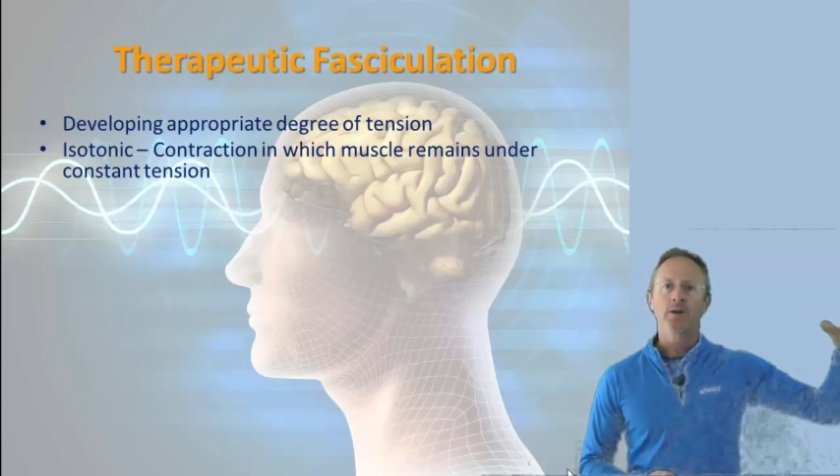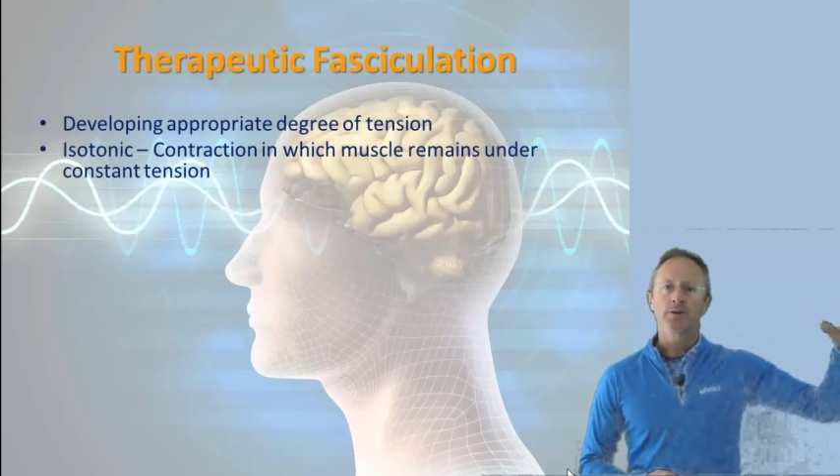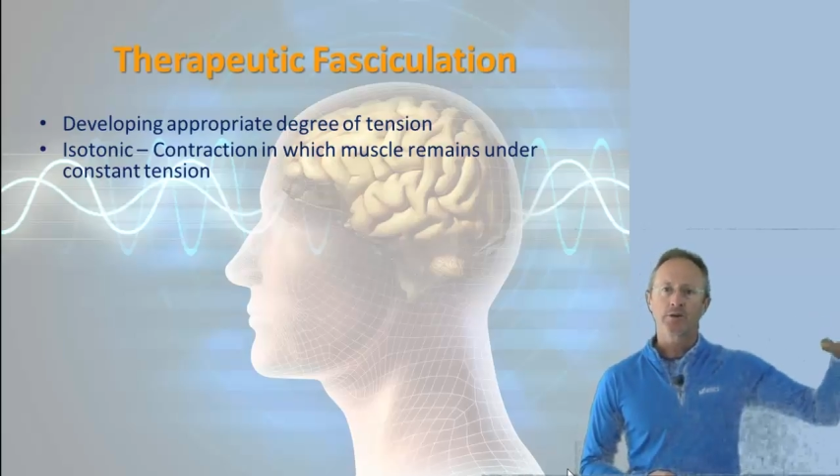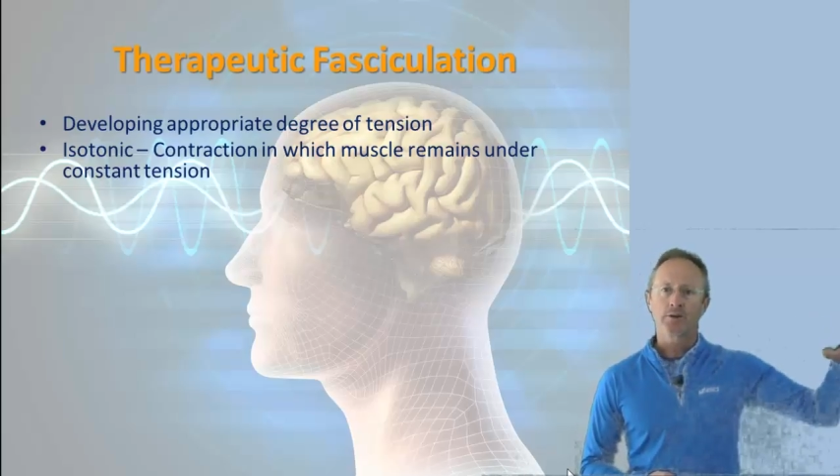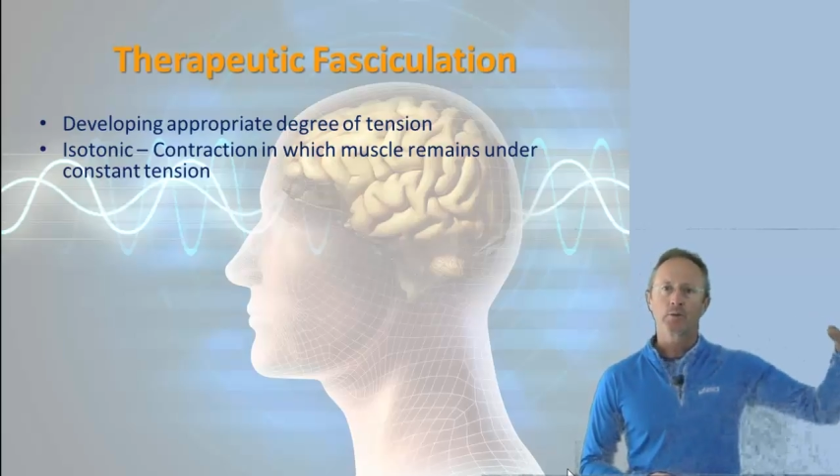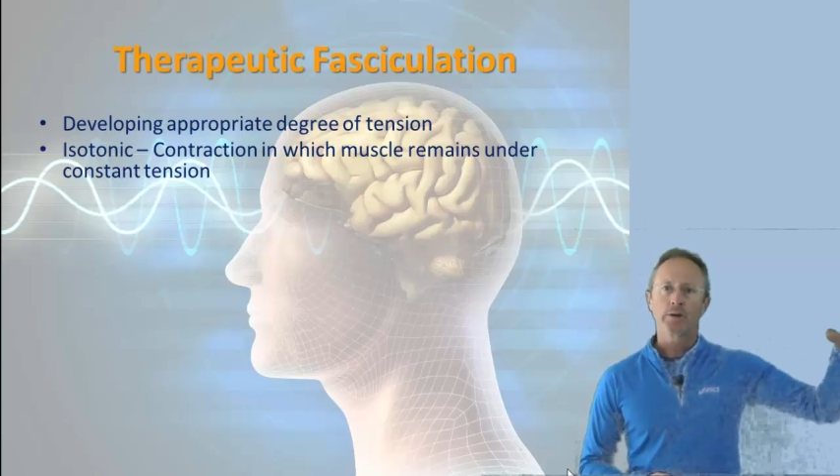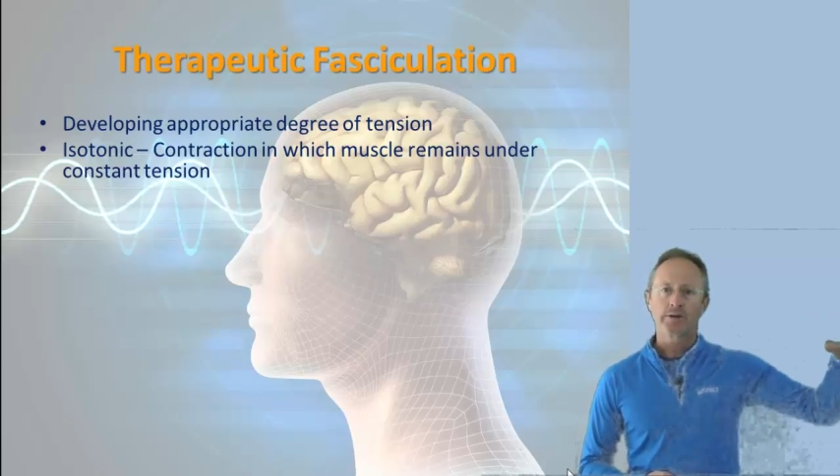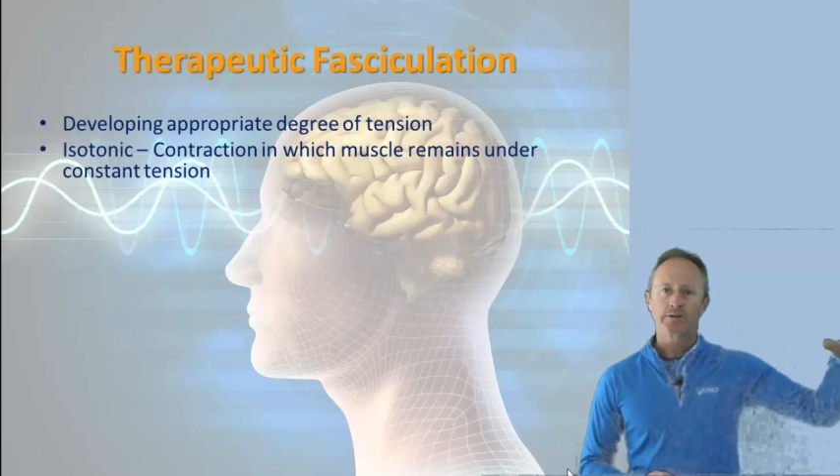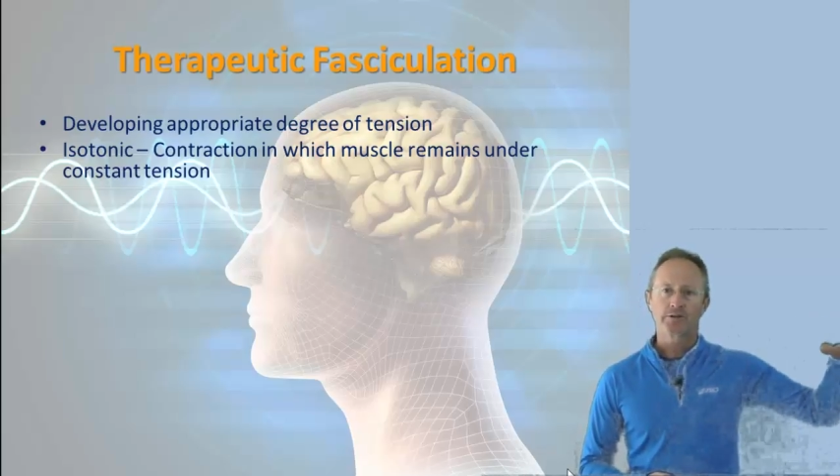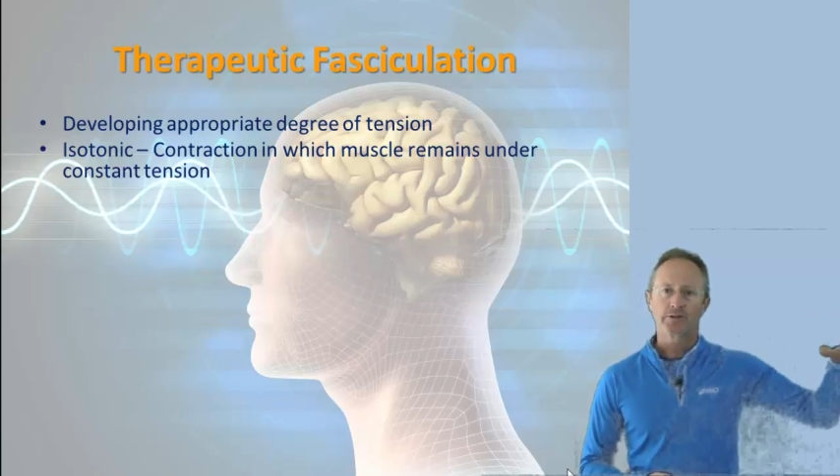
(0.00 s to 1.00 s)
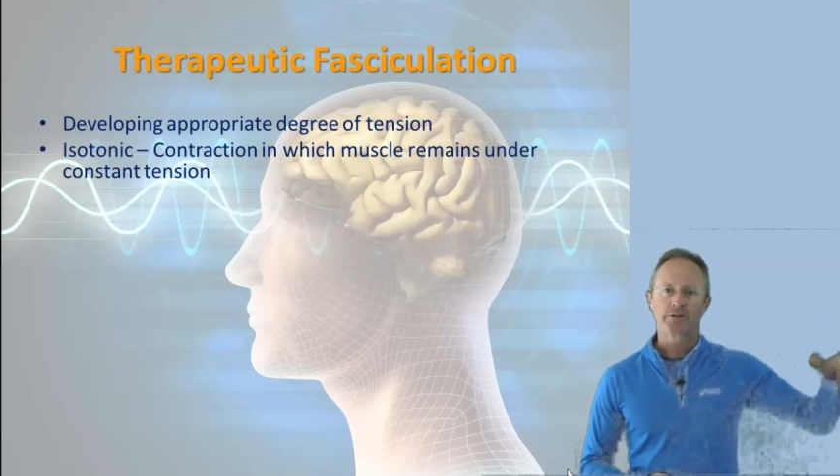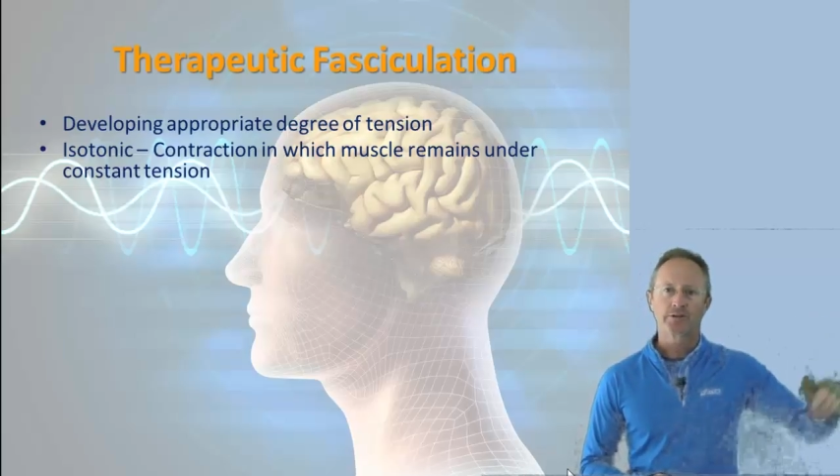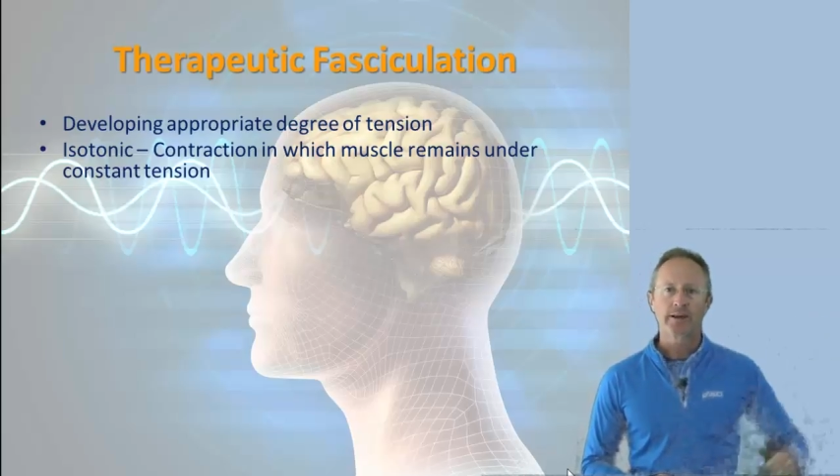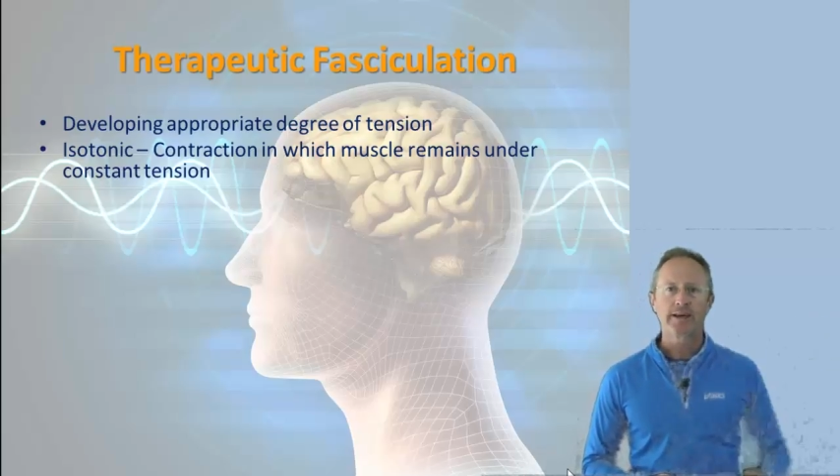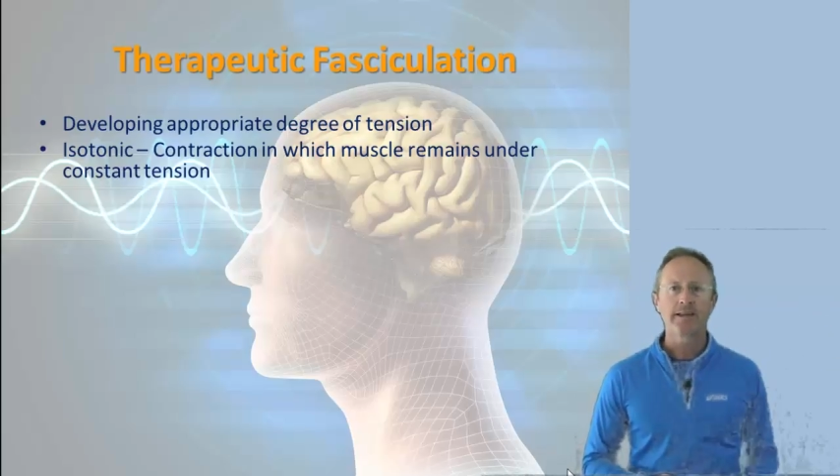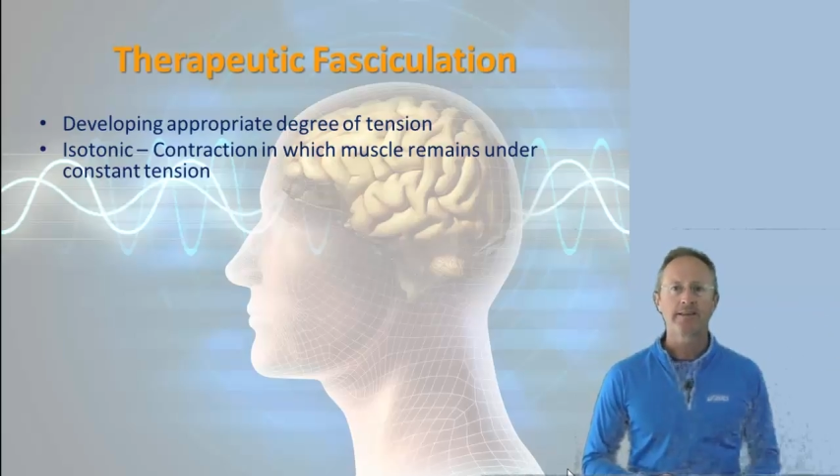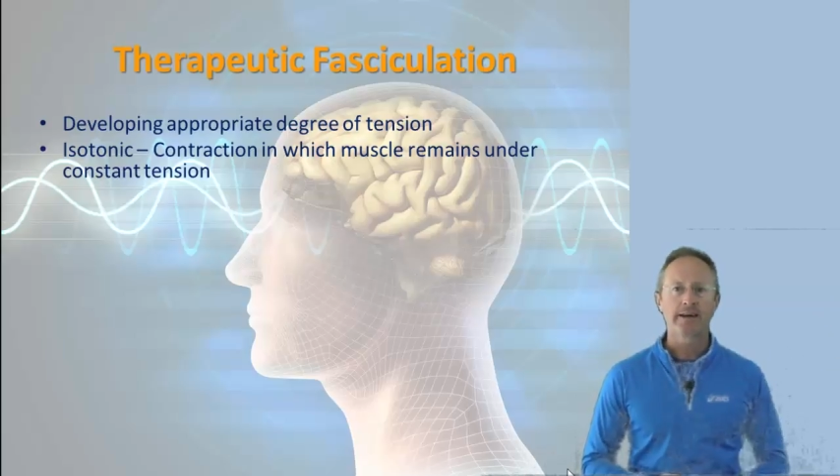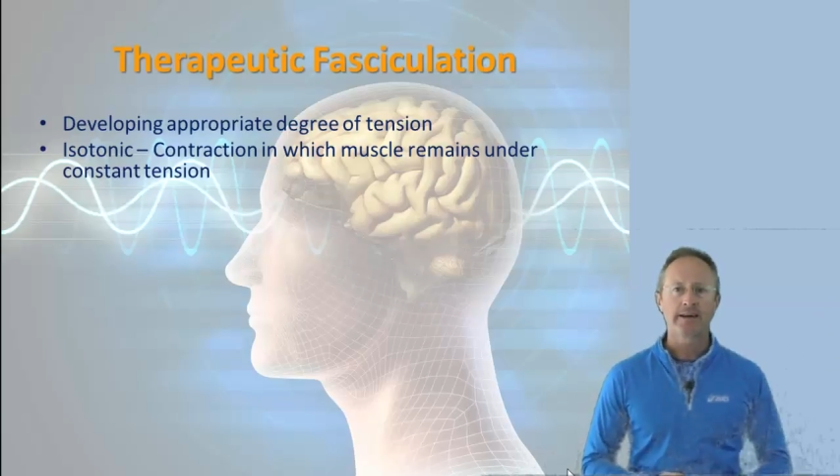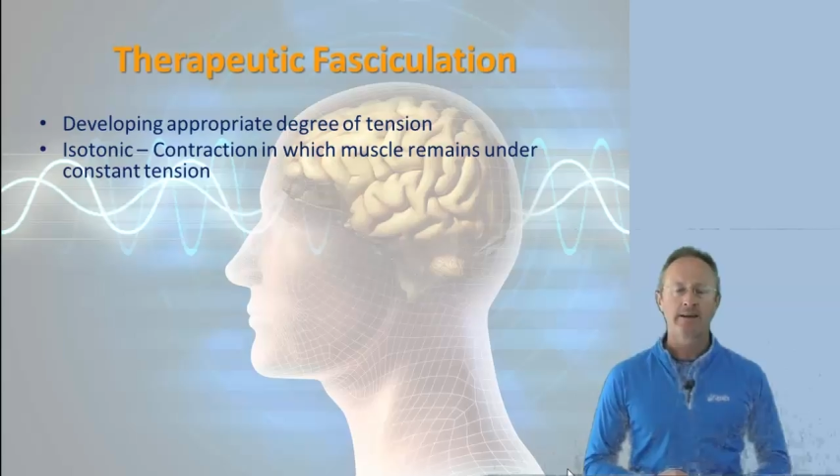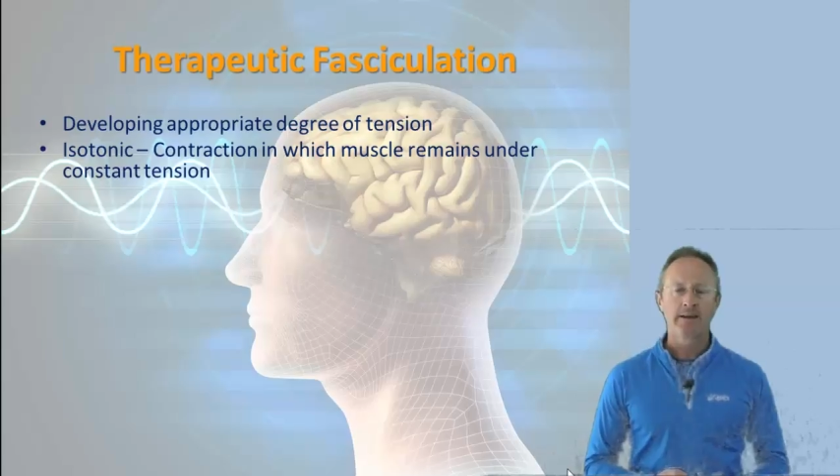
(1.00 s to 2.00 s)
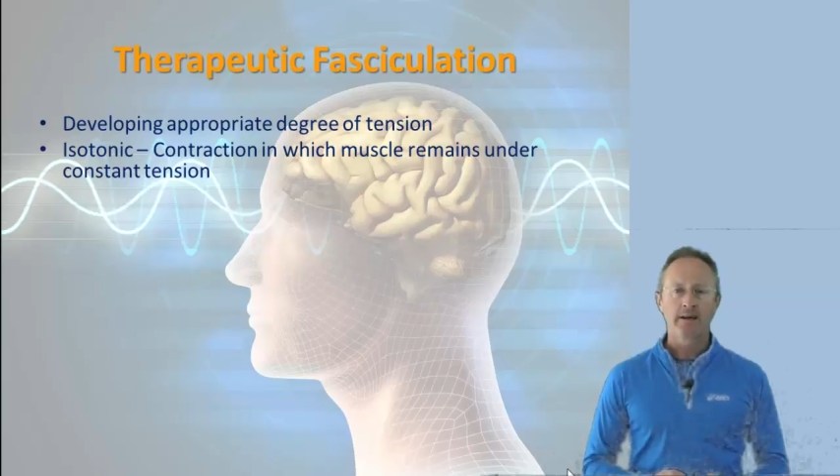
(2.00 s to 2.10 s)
so that we can sustain that